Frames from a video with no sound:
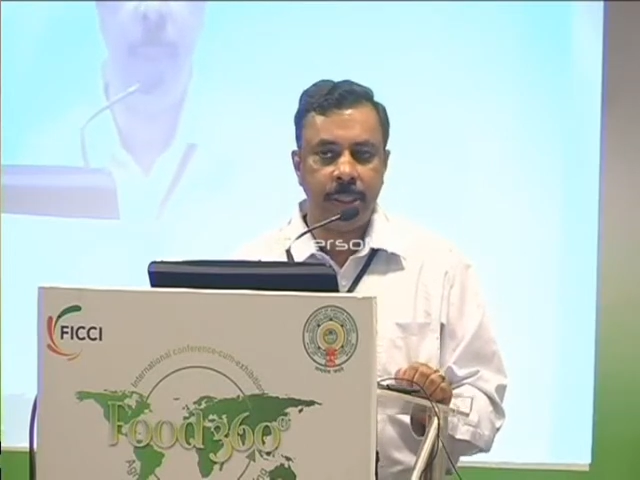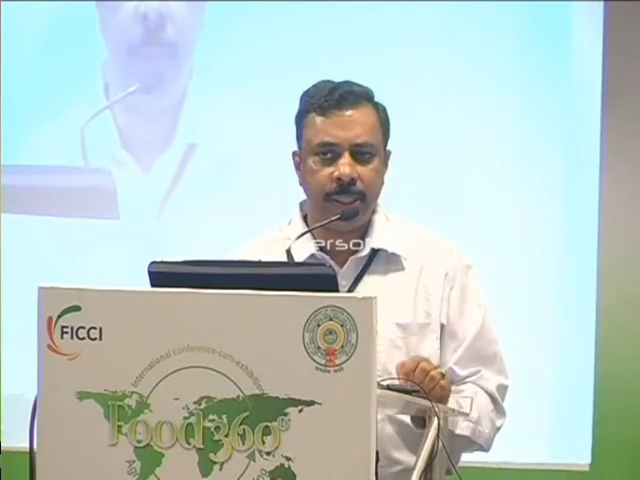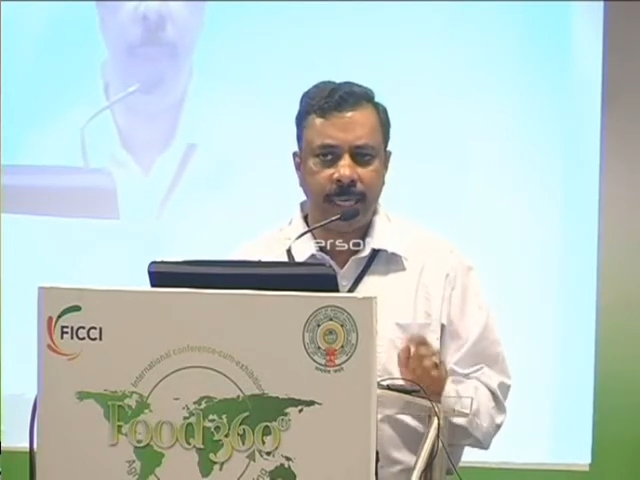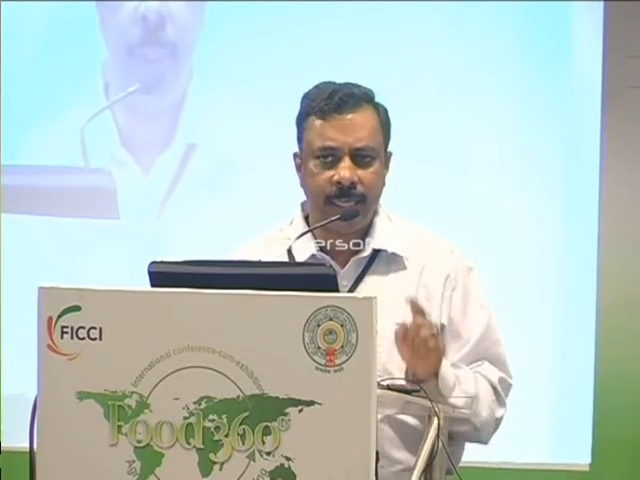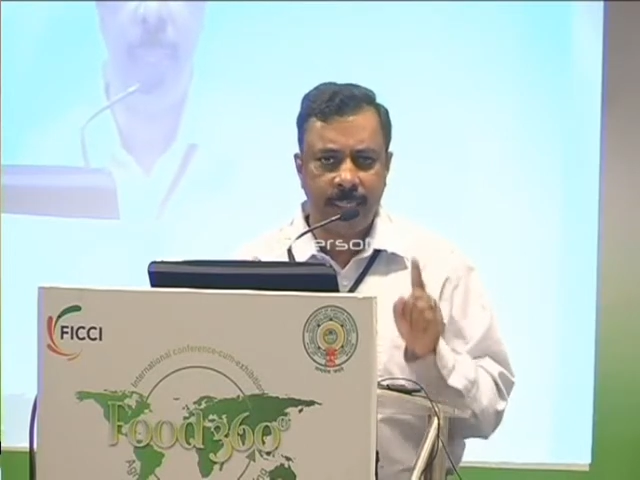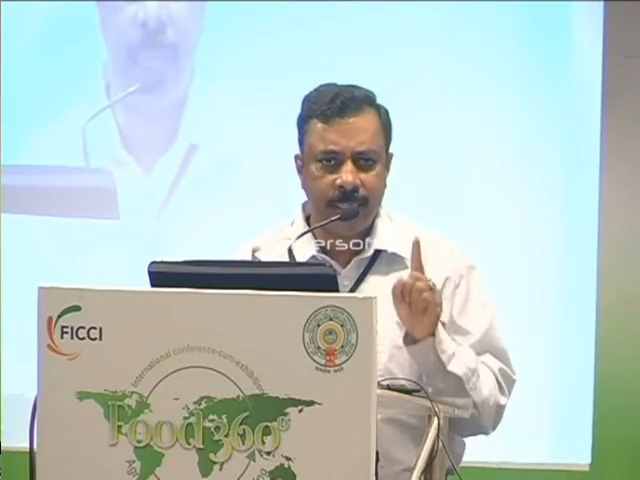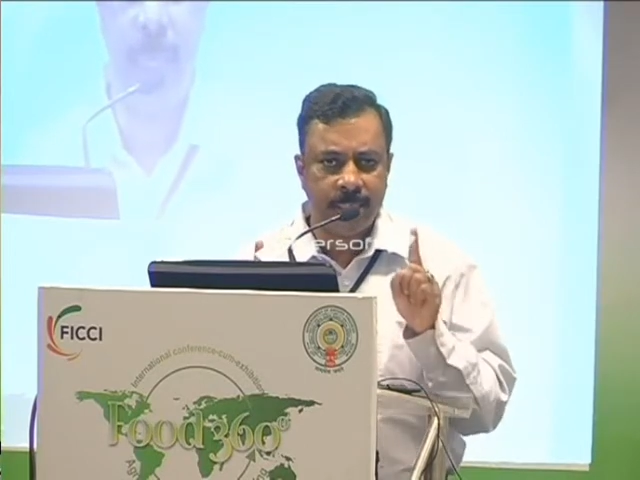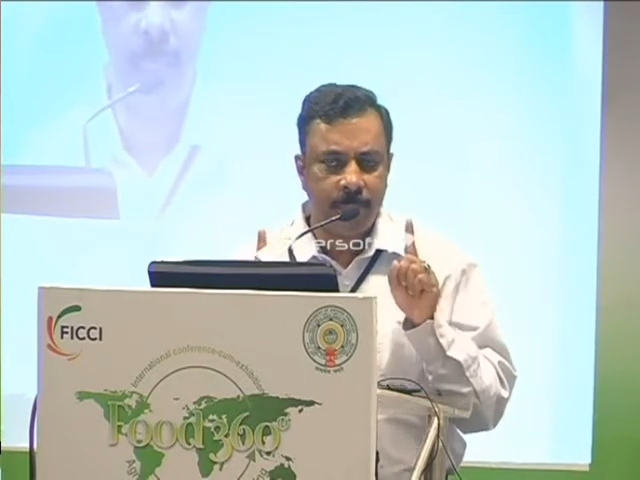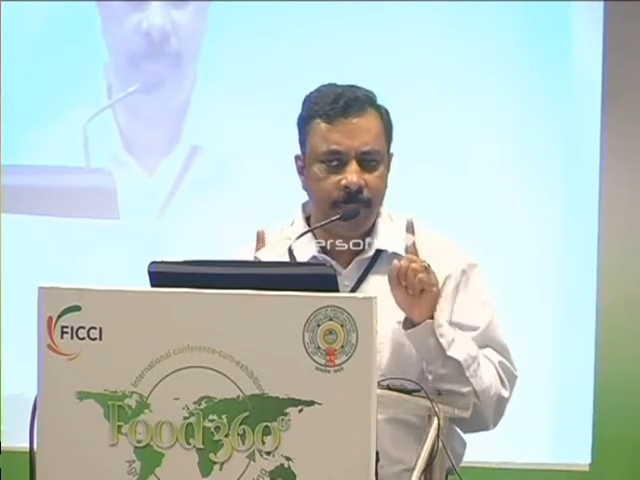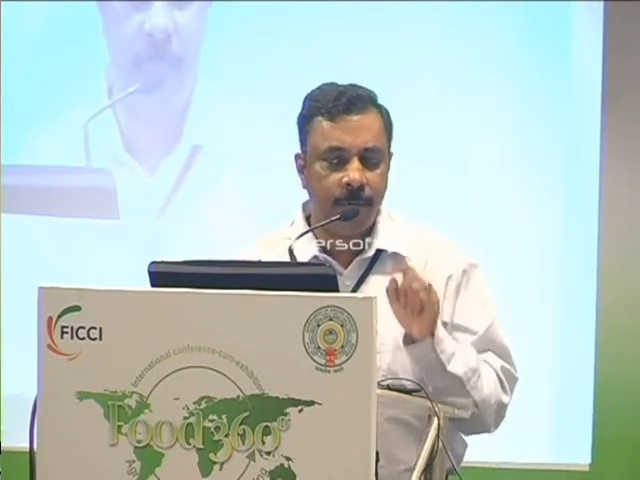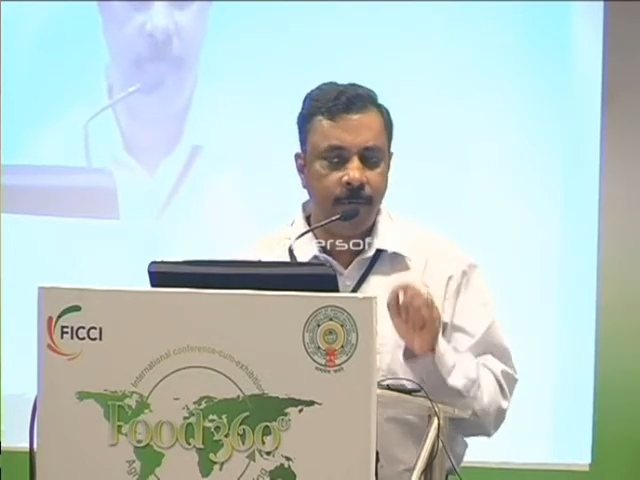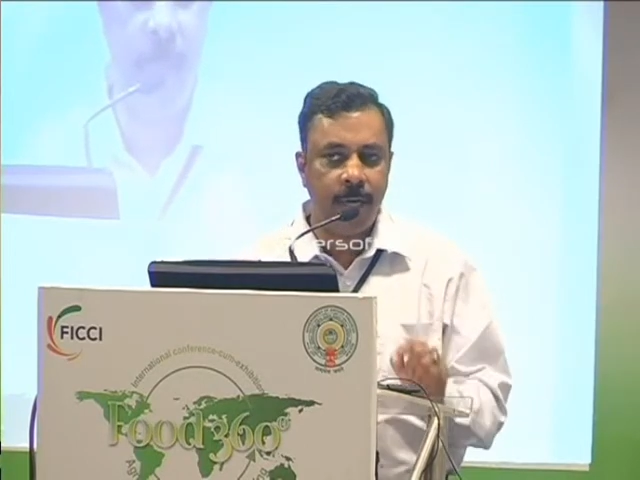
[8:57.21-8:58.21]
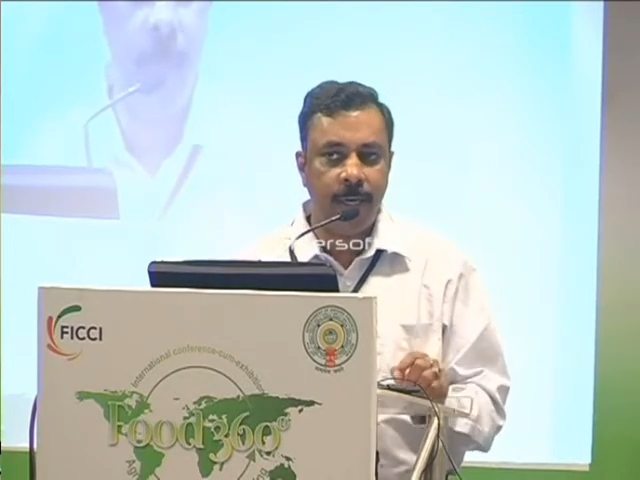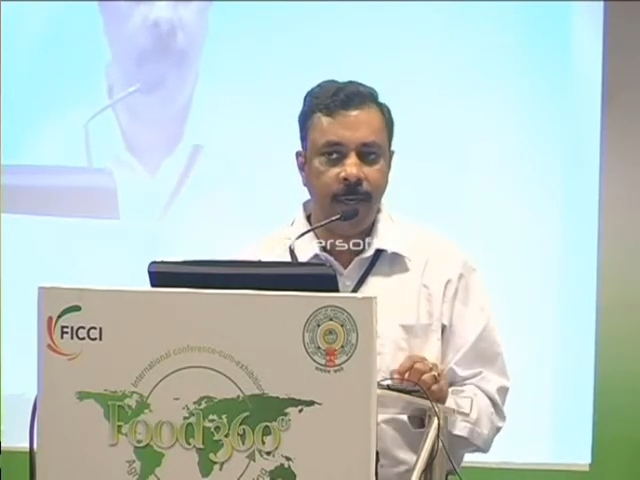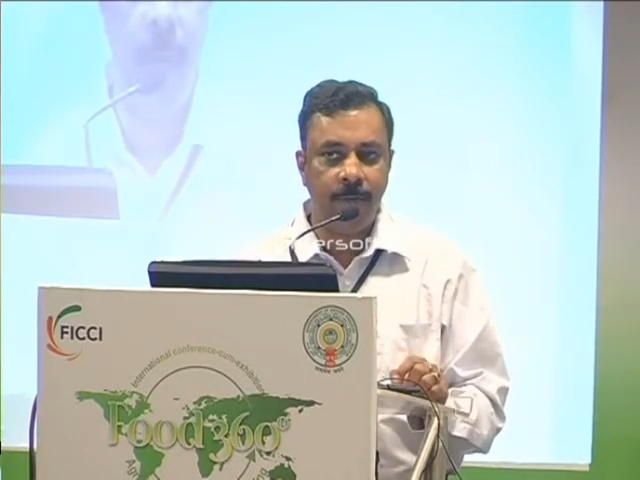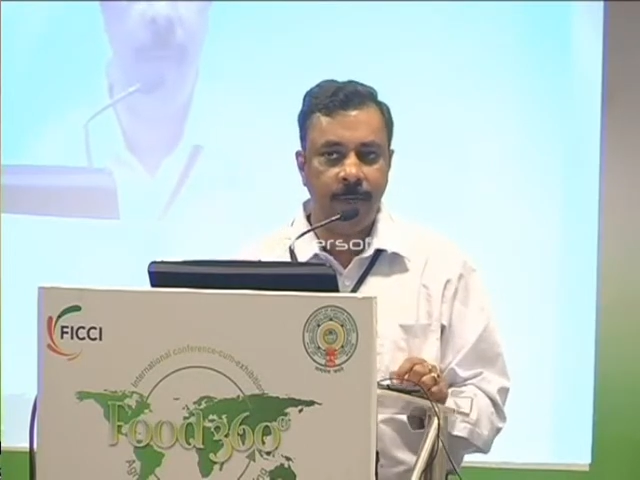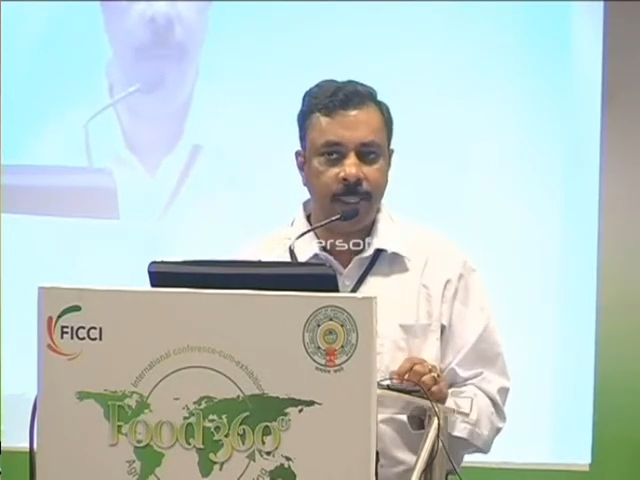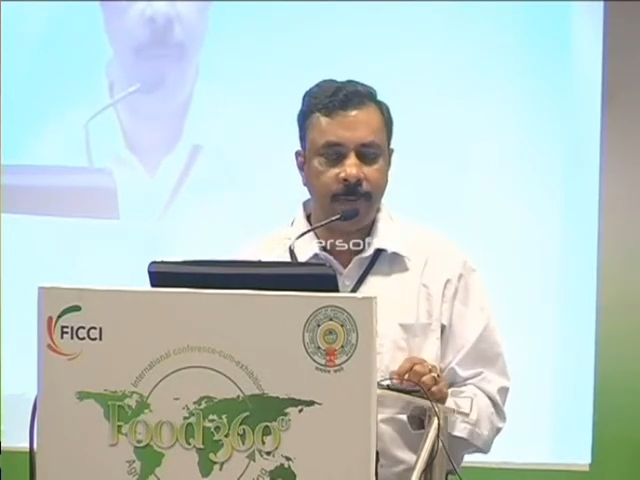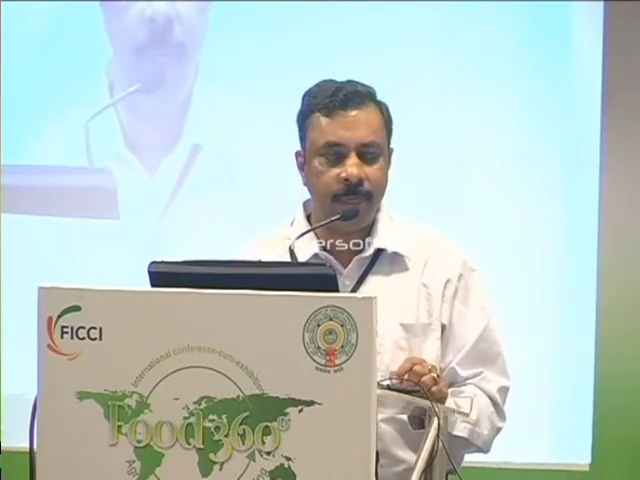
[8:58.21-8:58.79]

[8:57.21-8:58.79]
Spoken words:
can just make one investment?